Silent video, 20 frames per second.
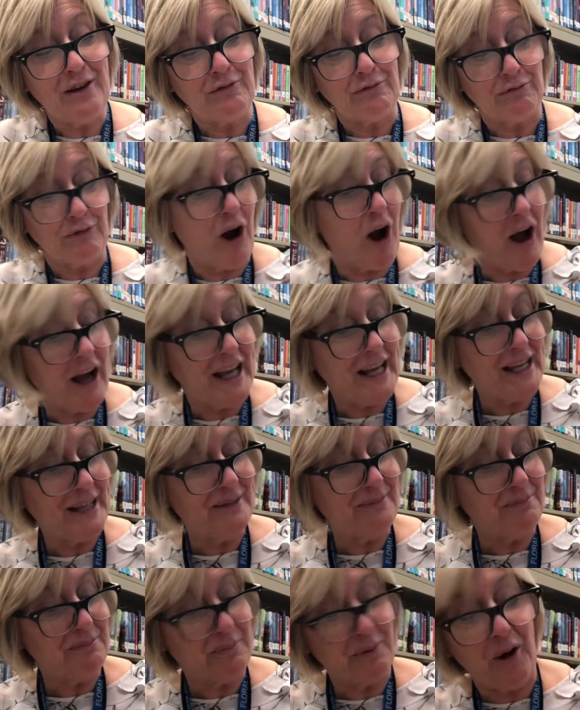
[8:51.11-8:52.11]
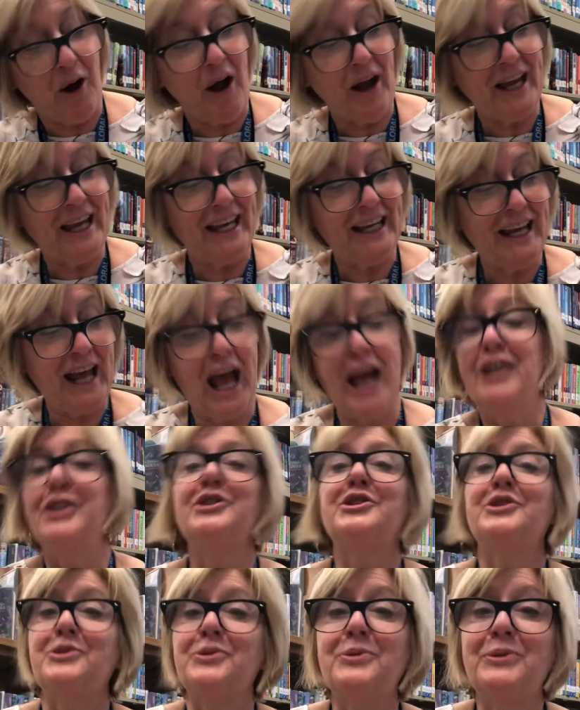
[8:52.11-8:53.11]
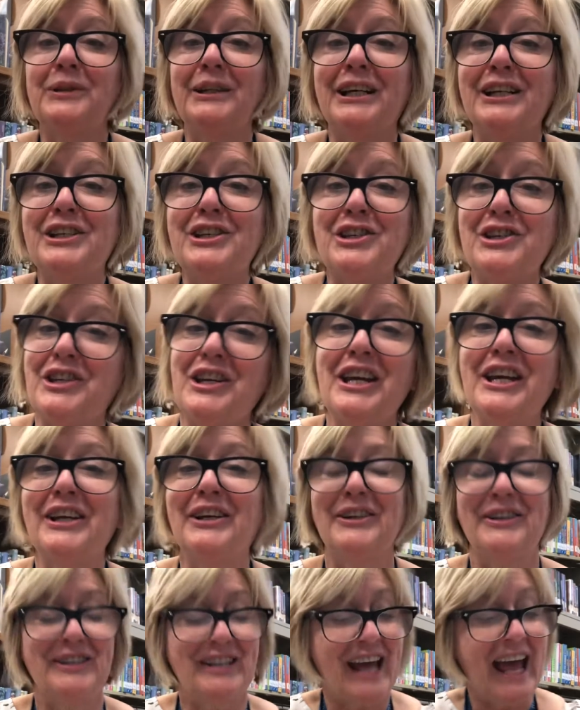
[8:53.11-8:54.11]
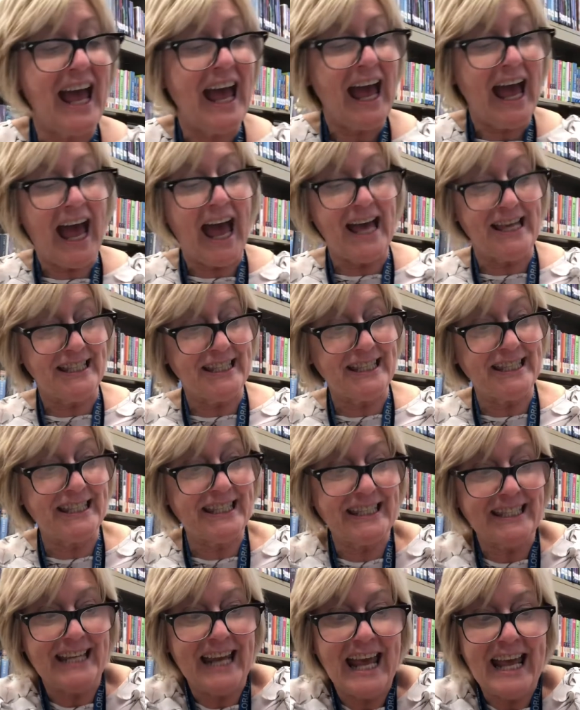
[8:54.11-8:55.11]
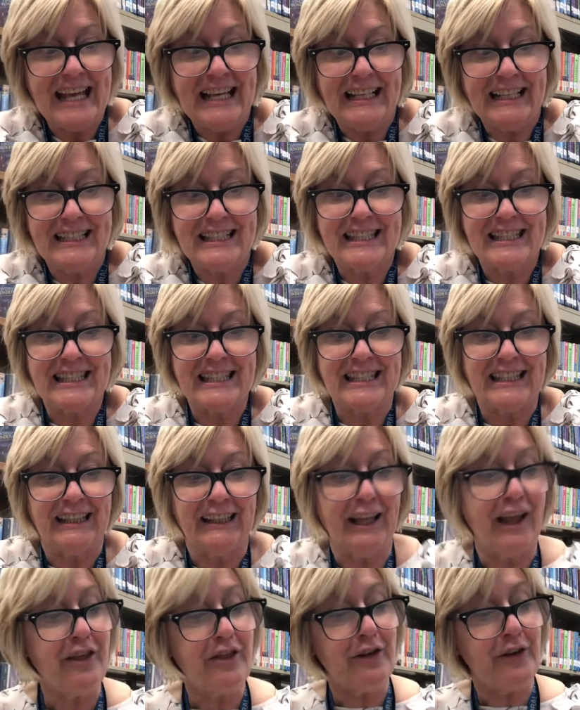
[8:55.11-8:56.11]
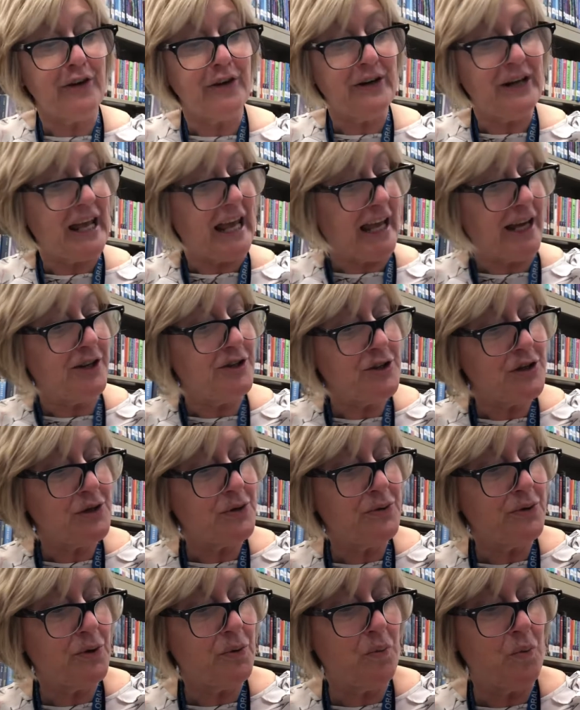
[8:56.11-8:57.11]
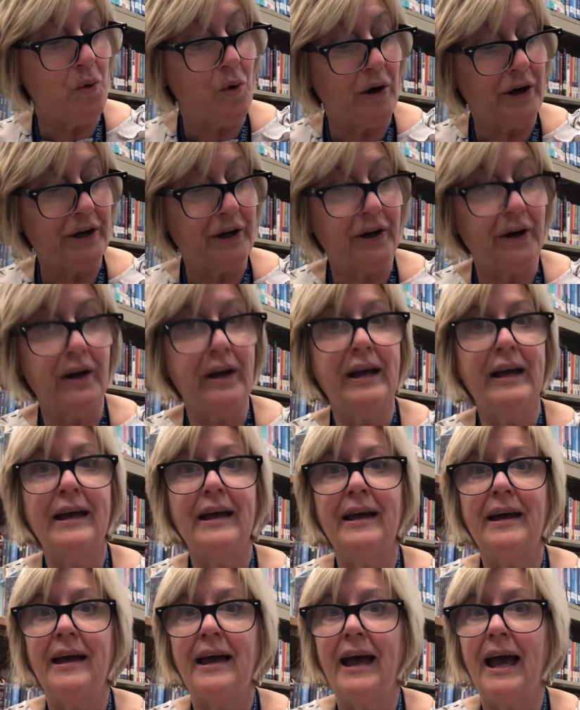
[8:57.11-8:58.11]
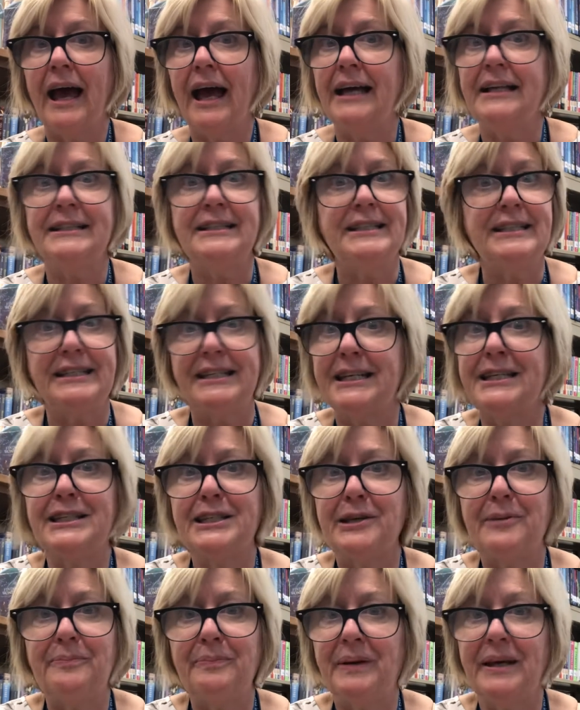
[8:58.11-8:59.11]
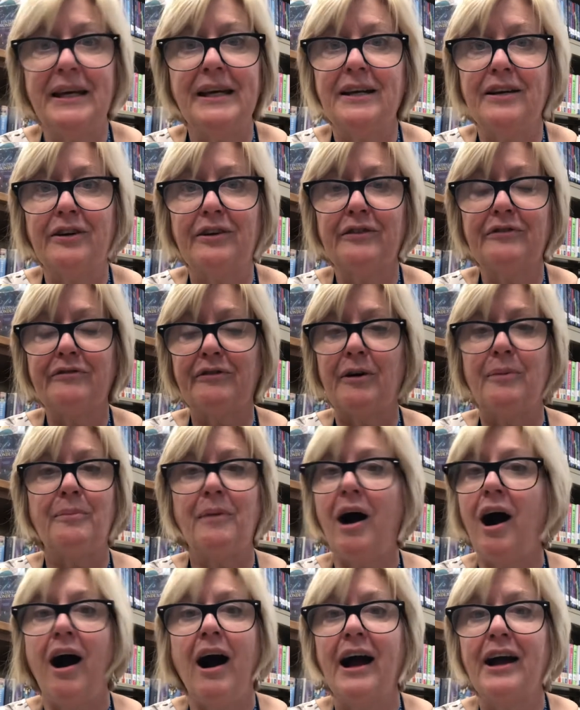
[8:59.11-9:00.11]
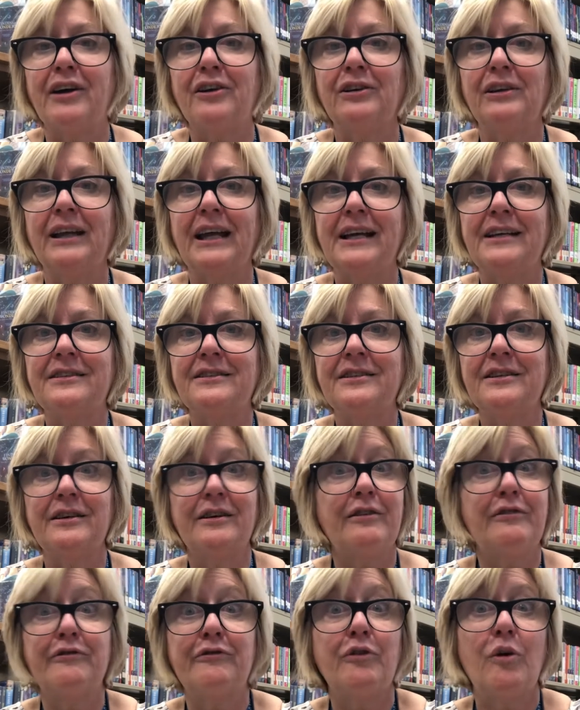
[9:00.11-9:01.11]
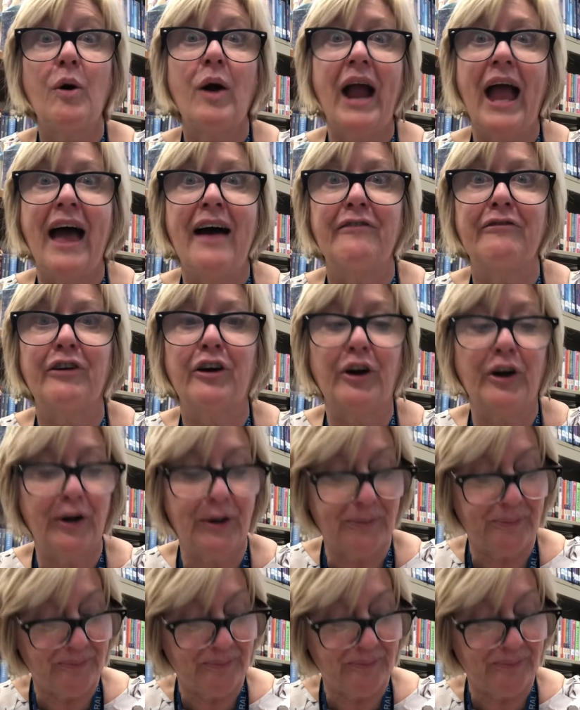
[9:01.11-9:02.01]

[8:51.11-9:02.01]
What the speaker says: Ryan, Brian, and Tula cheered as Snake slithered into the water and disappeared from Ireland forever.